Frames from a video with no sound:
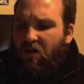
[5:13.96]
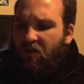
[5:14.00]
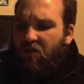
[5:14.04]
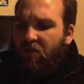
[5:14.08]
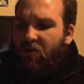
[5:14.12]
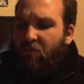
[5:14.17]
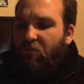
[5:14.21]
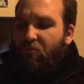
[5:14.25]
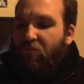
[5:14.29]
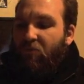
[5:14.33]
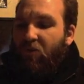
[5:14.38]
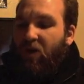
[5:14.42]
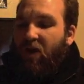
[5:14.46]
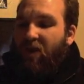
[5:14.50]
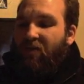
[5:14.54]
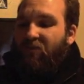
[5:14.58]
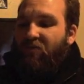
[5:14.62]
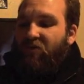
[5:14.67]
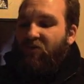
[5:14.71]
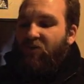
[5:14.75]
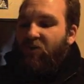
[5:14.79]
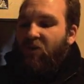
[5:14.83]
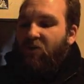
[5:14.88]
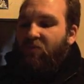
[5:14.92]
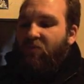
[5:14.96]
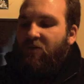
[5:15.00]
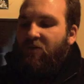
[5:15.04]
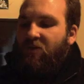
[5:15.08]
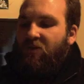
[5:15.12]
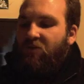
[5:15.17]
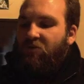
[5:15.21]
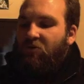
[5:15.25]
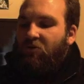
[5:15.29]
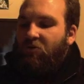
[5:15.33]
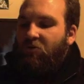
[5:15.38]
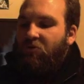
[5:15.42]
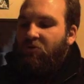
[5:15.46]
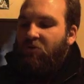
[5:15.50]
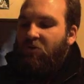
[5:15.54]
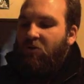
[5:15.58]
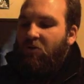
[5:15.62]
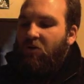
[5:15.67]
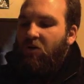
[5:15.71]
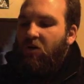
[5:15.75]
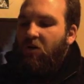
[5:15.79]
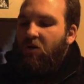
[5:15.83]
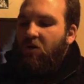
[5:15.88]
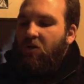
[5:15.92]
The brave German
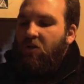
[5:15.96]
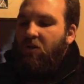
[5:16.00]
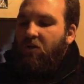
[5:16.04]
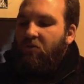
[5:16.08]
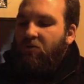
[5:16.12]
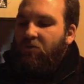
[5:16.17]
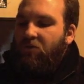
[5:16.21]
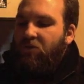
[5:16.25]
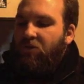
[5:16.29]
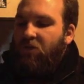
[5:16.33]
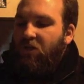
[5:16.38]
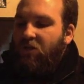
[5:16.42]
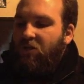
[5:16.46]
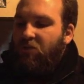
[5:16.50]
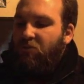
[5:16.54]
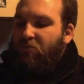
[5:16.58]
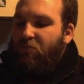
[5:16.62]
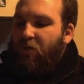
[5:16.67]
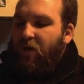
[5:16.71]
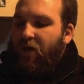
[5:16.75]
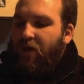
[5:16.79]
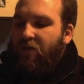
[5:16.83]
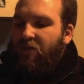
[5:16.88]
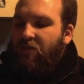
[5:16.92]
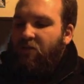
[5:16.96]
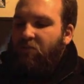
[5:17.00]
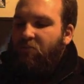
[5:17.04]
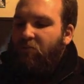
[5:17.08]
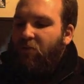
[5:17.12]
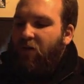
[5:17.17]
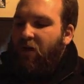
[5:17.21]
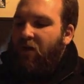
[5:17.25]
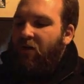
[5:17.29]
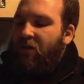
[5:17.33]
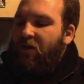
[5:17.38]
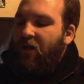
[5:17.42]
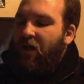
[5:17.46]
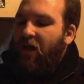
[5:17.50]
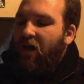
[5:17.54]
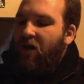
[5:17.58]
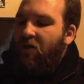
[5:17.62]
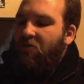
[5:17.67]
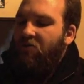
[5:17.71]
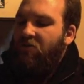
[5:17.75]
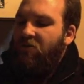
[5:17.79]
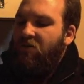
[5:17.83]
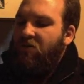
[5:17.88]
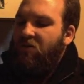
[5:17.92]
soldier that was just passing by the
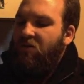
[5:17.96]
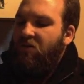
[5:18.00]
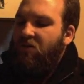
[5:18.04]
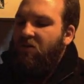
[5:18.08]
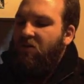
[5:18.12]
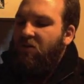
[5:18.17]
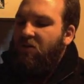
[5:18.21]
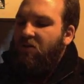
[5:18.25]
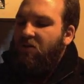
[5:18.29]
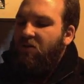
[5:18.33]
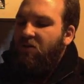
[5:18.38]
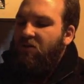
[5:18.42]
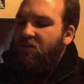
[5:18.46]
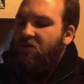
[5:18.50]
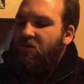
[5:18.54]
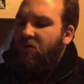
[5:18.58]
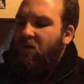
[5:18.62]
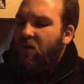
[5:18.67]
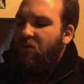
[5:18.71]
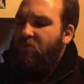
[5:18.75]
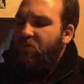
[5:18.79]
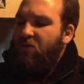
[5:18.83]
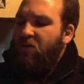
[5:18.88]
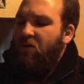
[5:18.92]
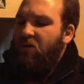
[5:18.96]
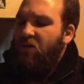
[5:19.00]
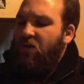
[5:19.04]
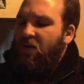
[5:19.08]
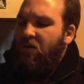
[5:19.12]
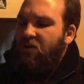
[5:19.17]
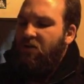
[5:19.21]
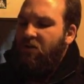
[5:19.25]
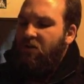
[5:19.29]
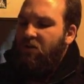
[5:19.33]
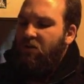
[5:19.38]
house stopped and thought to